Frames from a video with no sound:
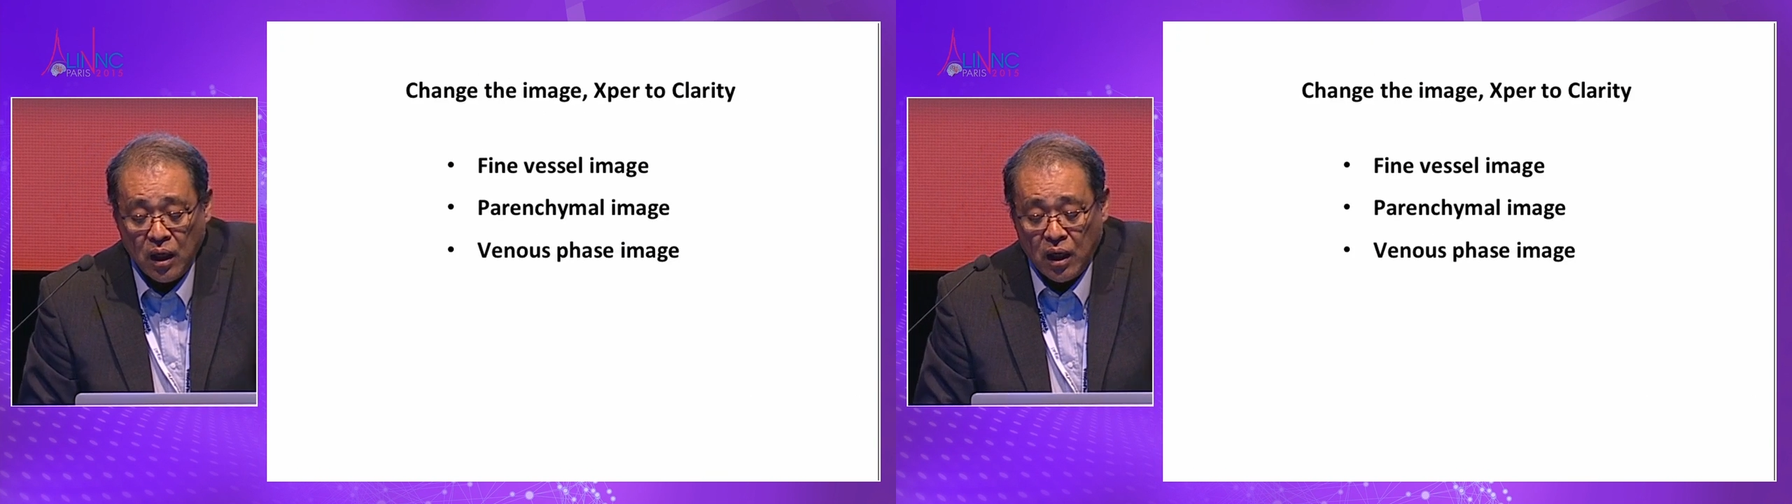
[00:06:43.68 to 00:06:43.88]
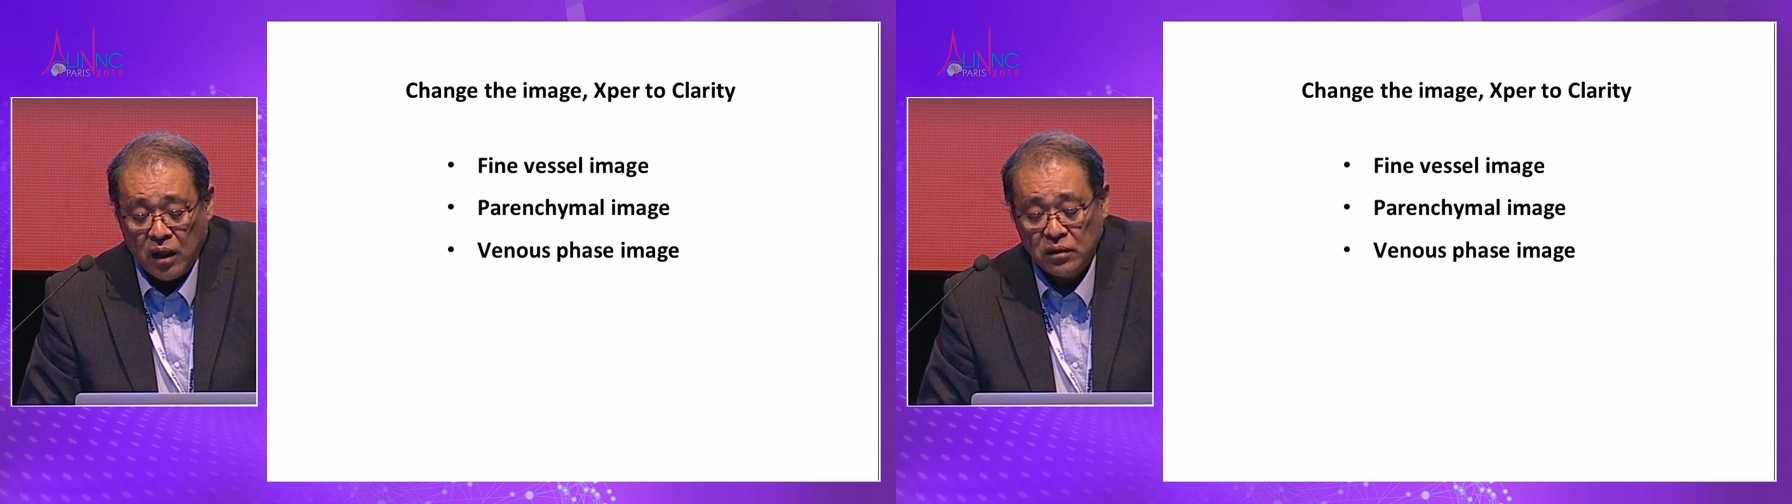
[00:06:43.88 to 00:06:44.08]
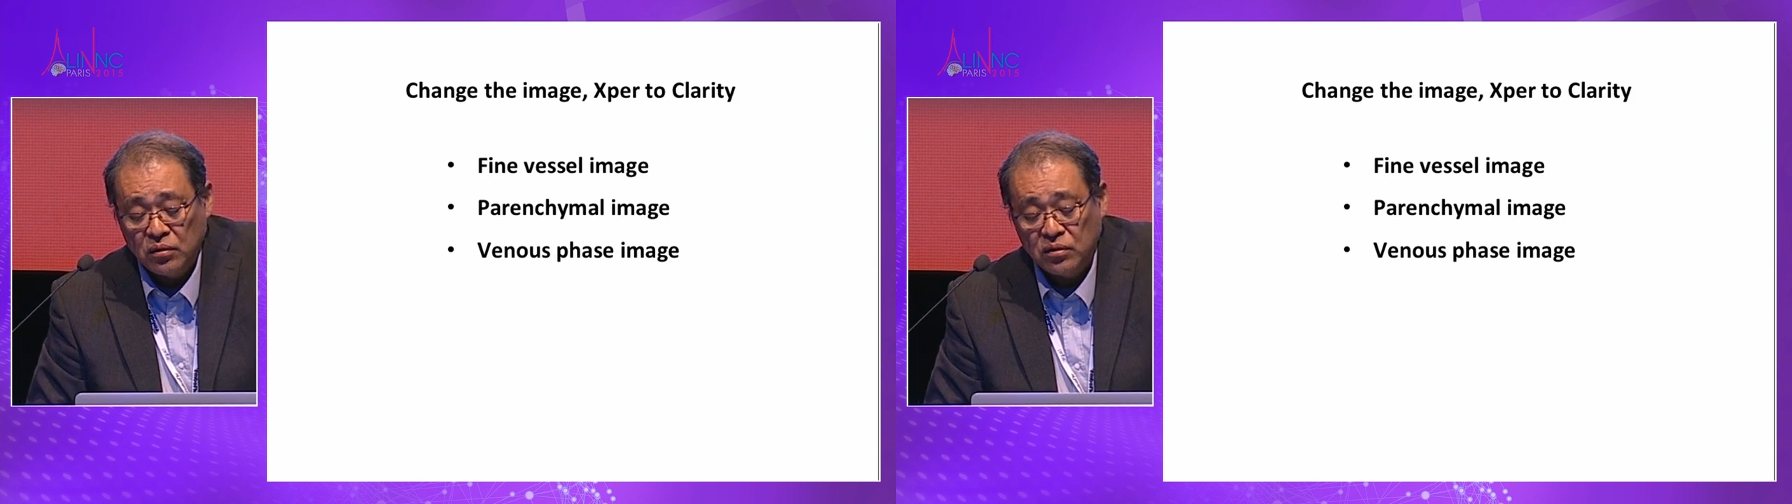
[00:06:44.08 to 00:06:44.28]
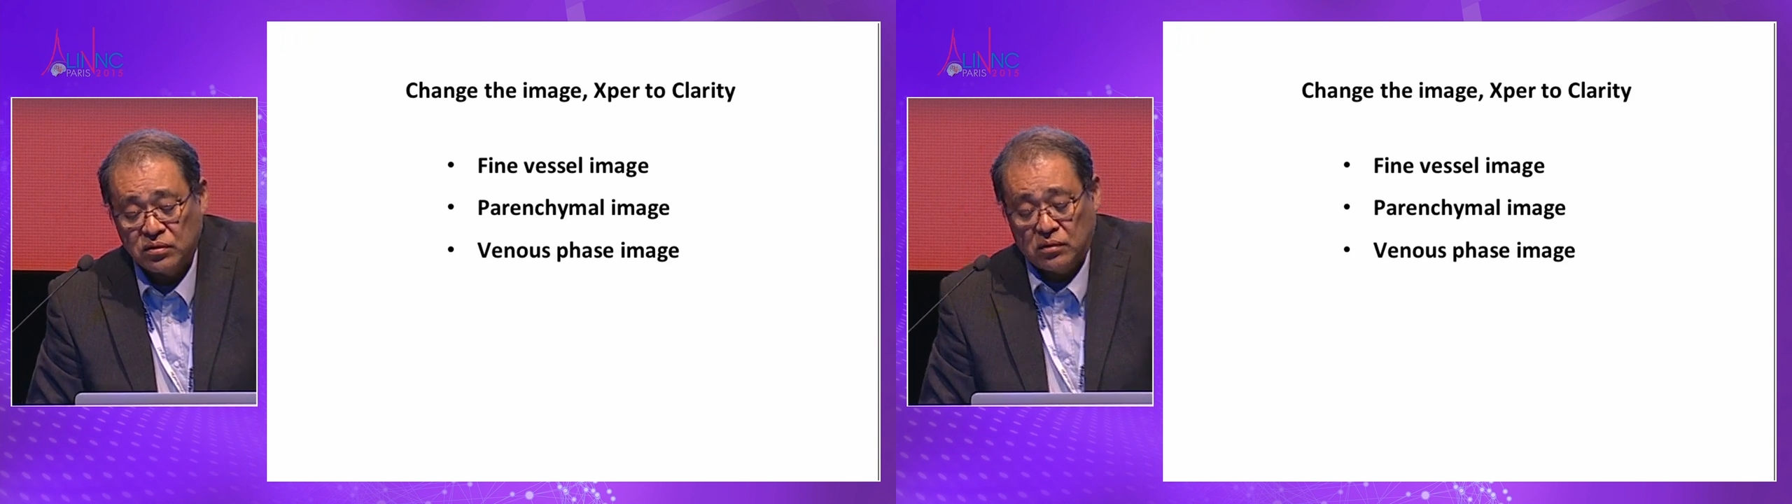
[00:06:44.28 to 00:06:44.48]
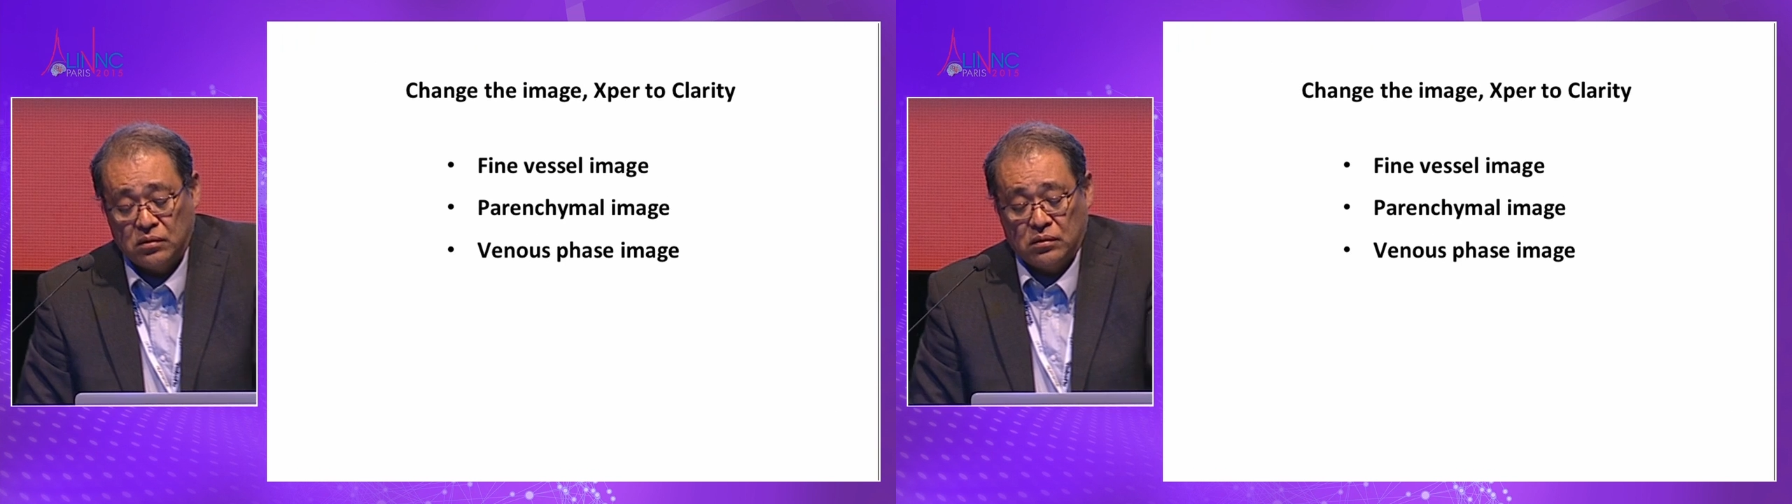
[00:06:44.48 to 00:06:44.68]
And
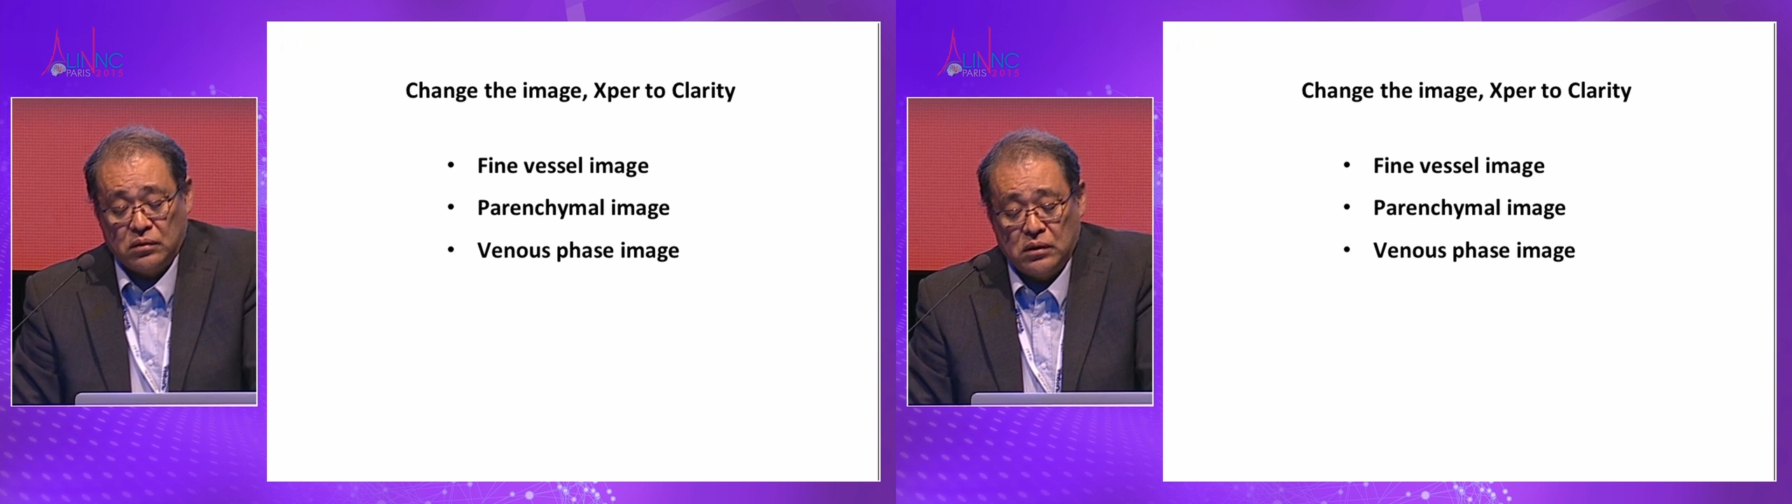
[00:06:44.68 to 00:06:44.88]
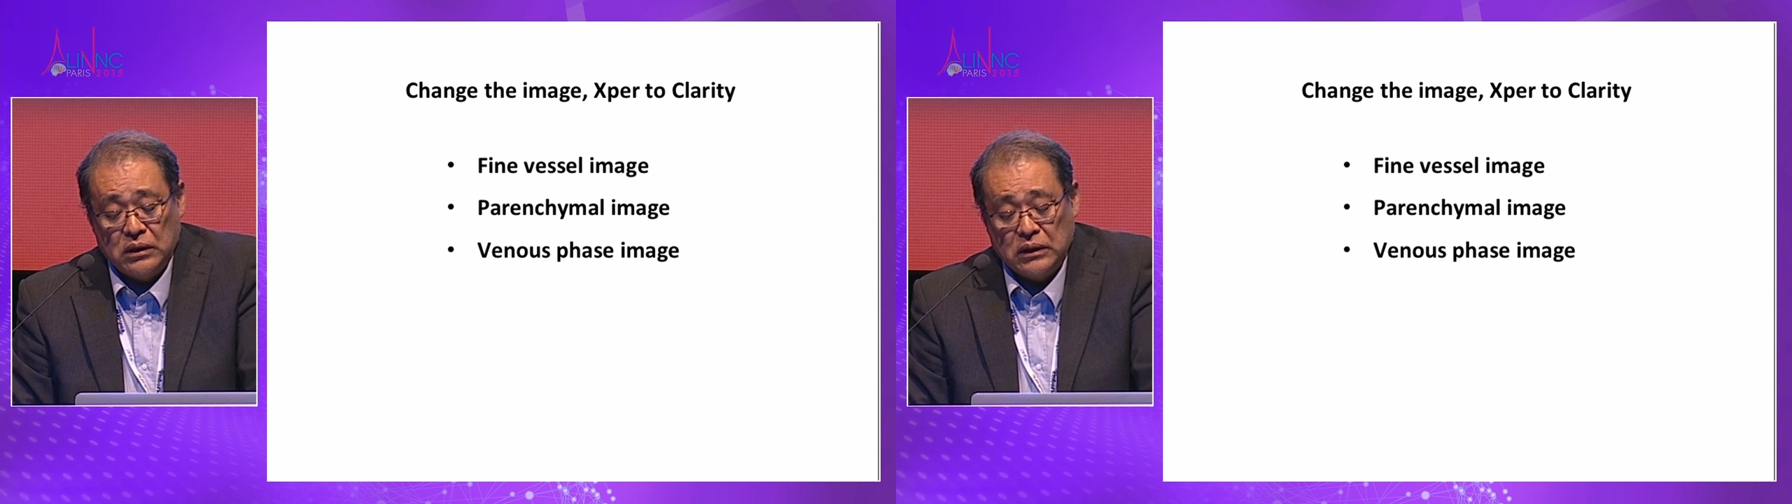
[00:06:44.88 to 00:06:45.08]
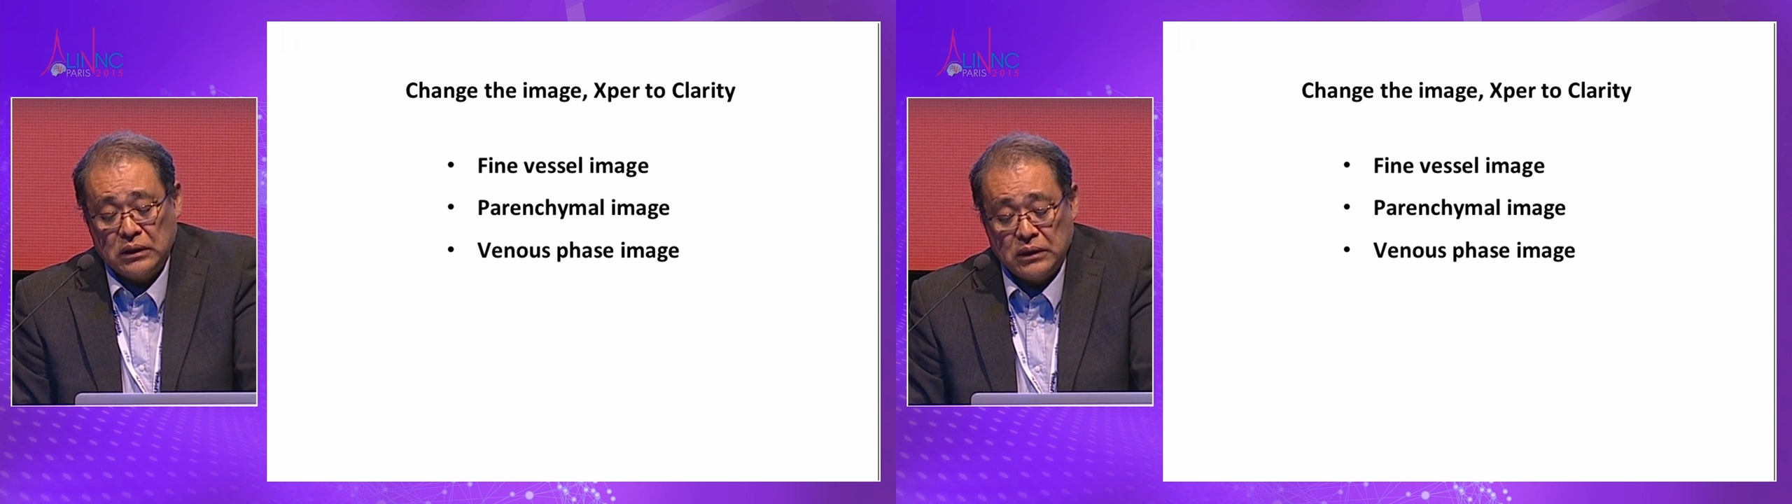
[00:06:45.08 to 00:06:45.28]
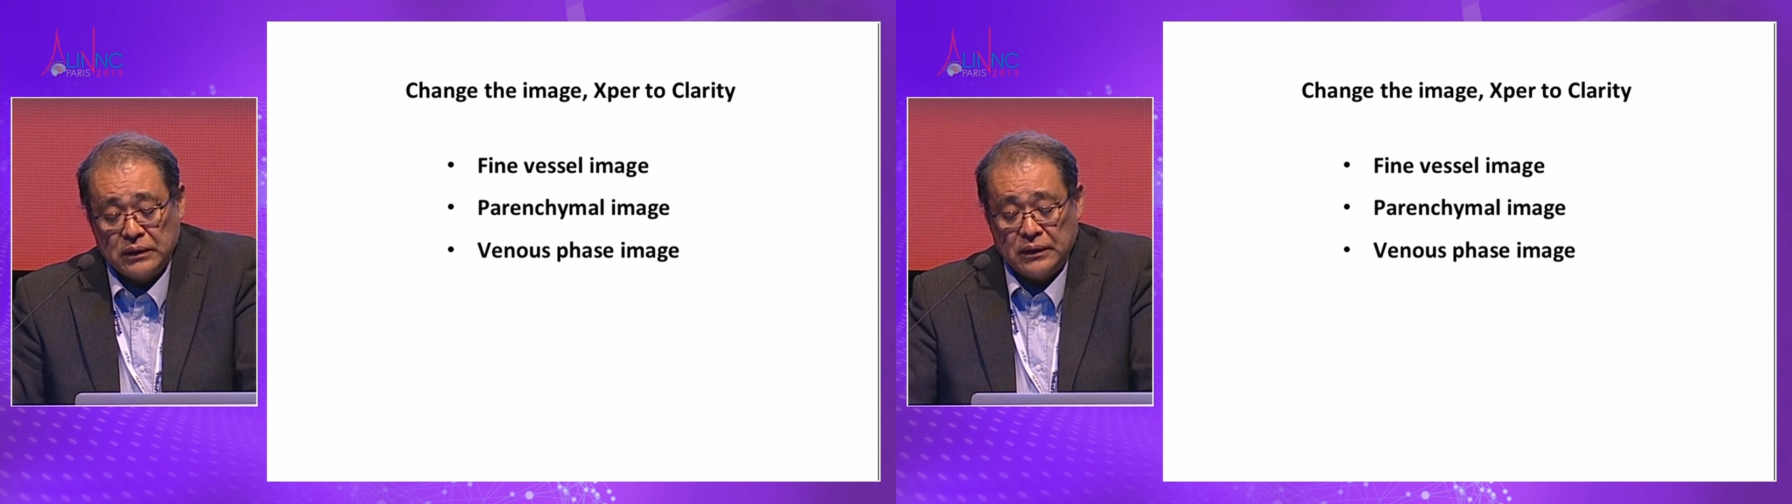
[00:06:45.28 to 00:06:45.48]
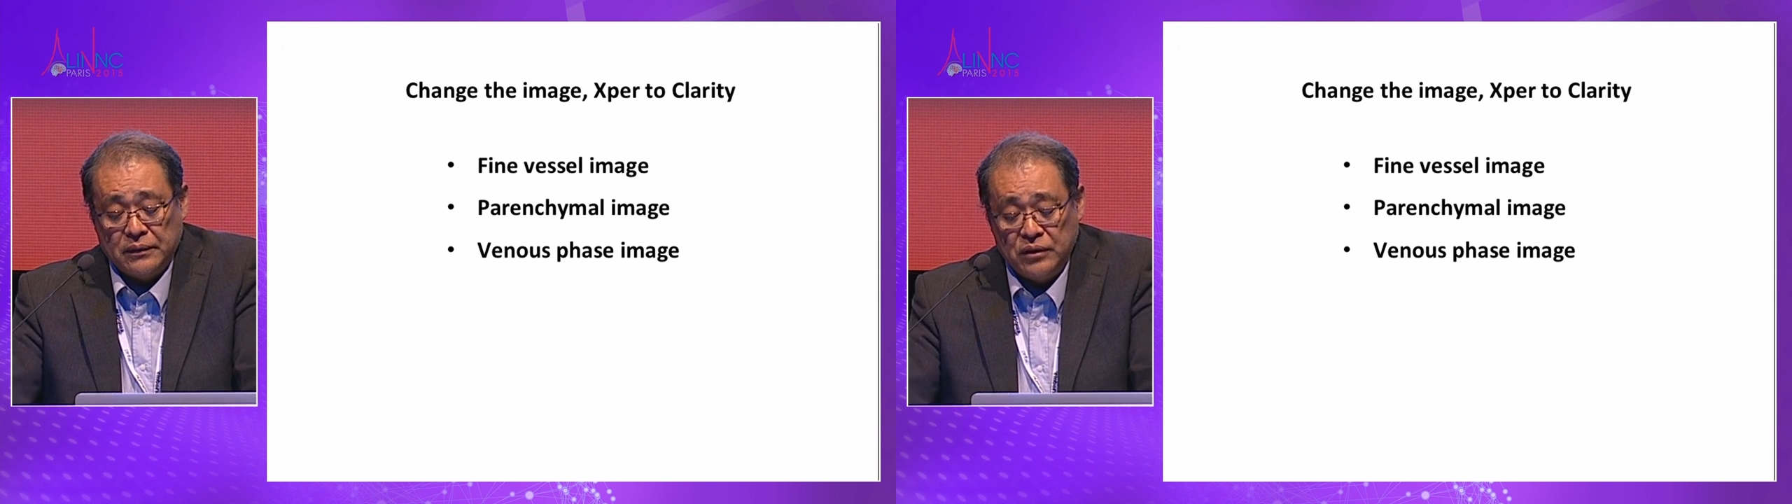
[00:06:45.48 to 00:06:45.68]
also, the